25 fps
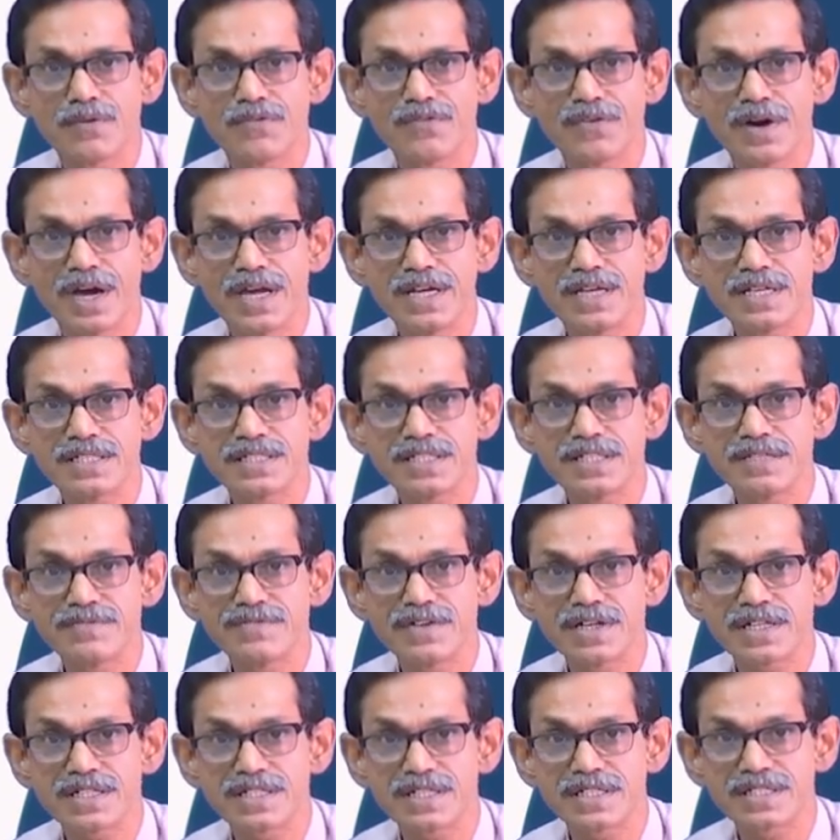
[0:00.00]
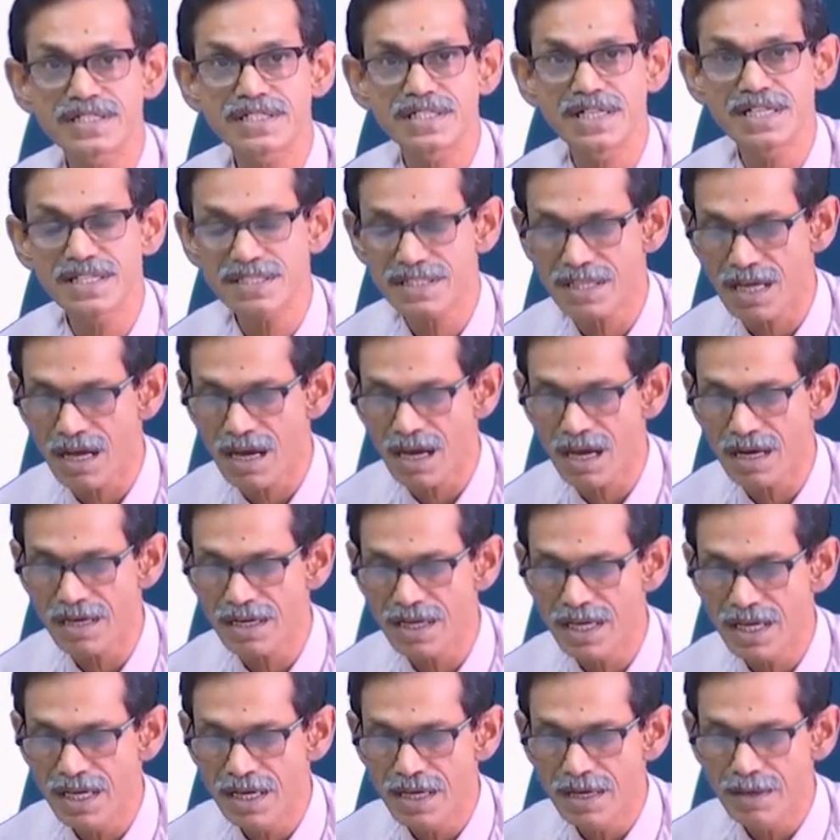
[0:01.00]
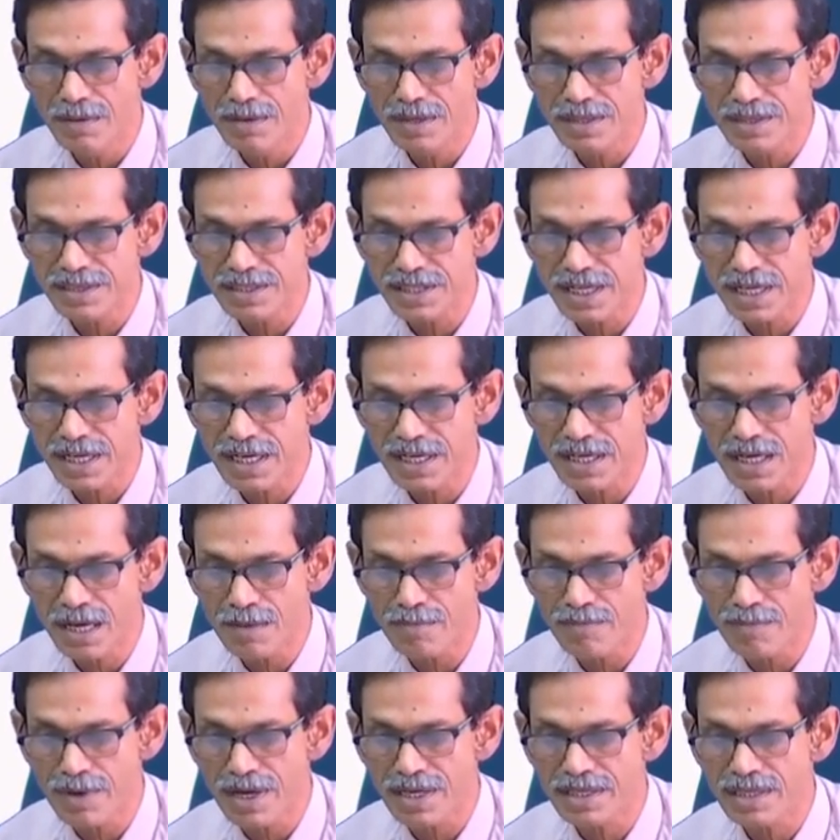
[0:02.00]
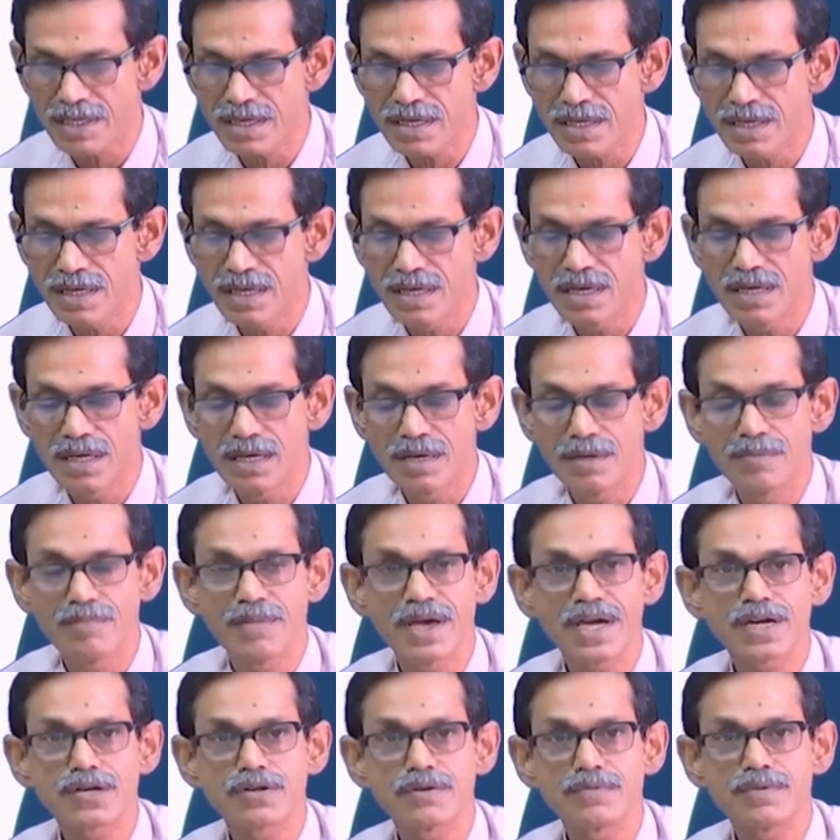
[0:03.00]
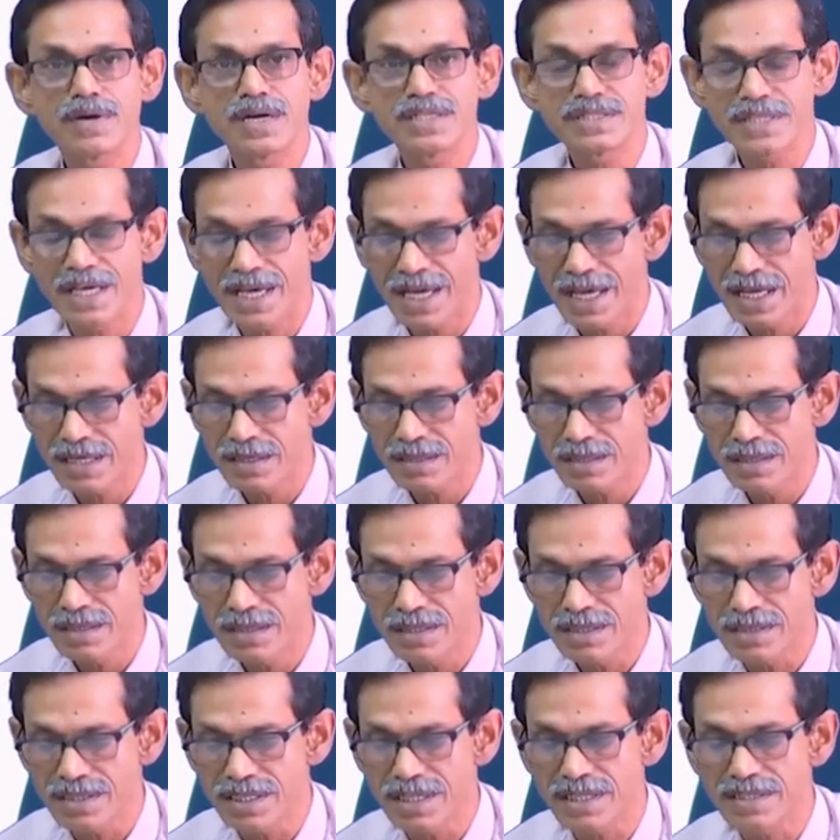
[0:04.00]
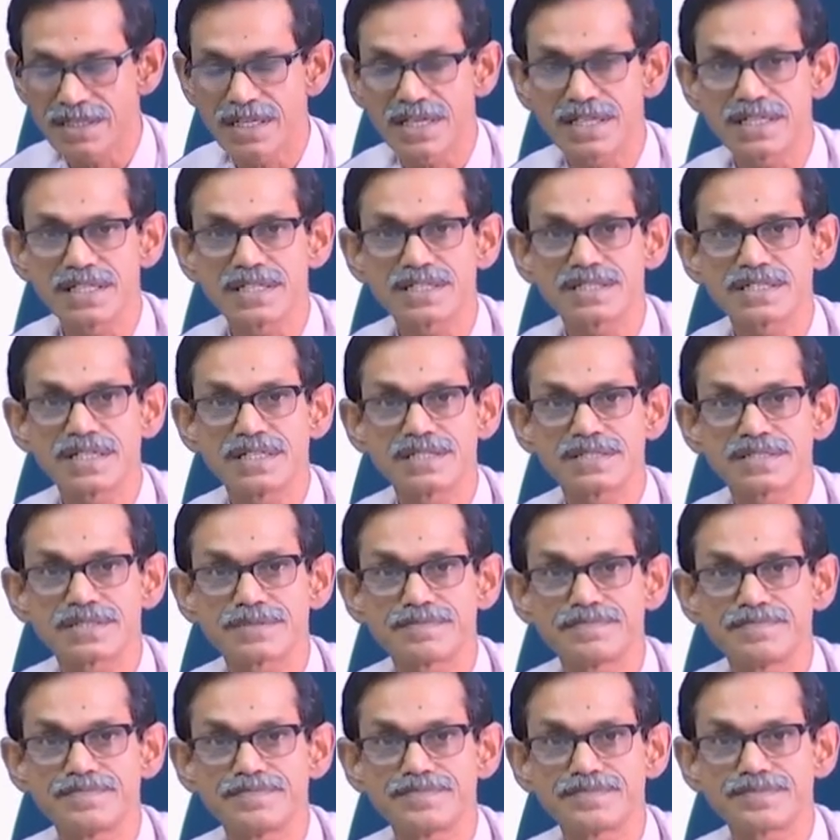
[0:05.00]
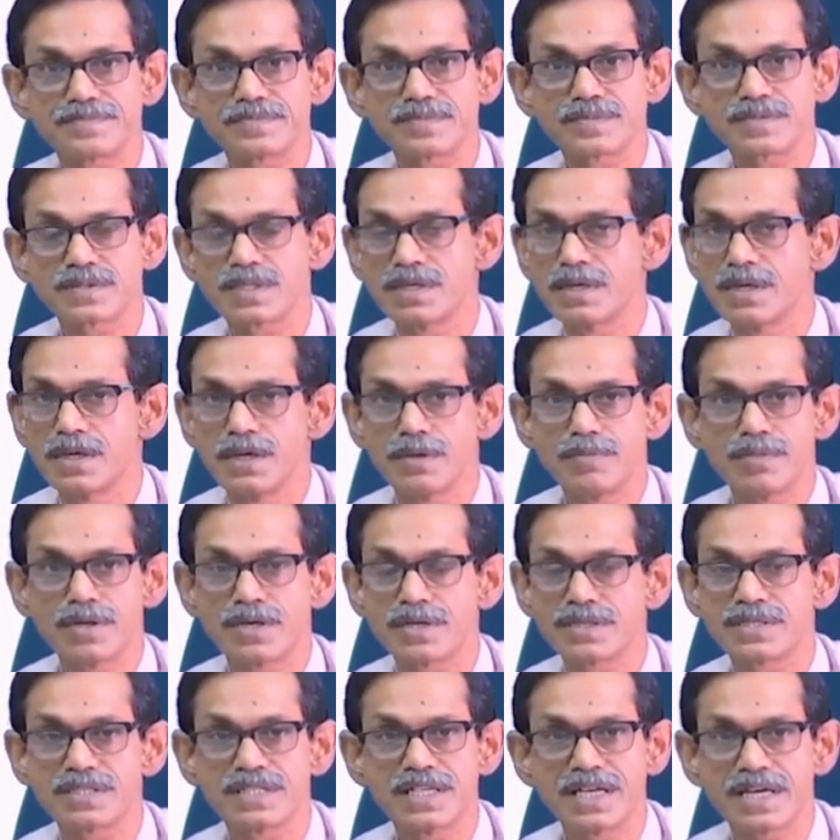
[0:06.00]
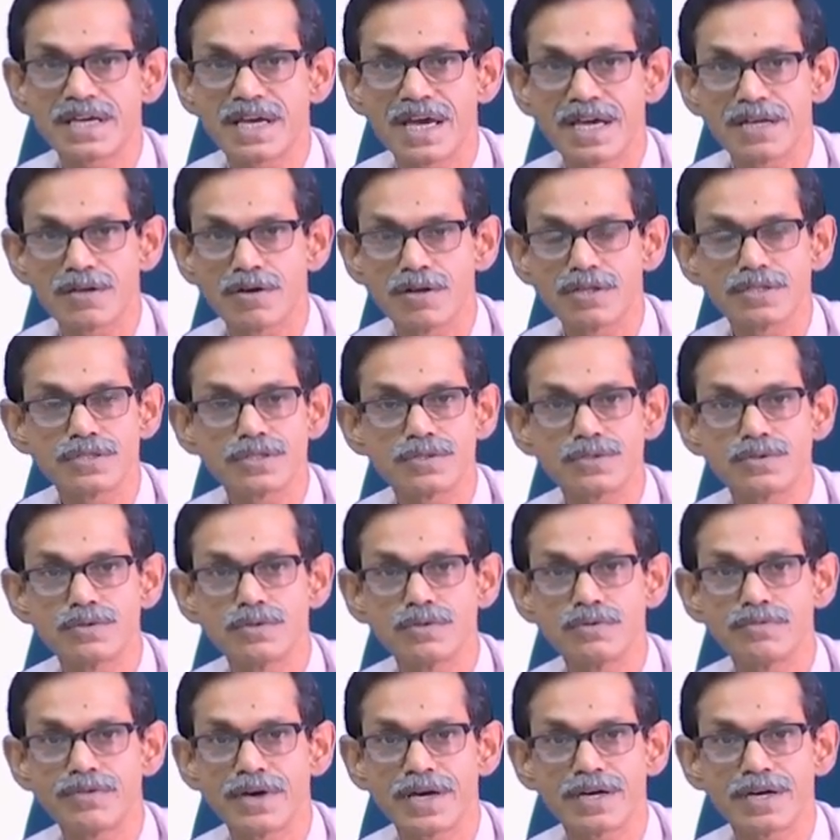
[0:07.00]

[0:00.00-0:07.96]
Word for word: are taken up by the macrophage and dendritic cells, because they can also do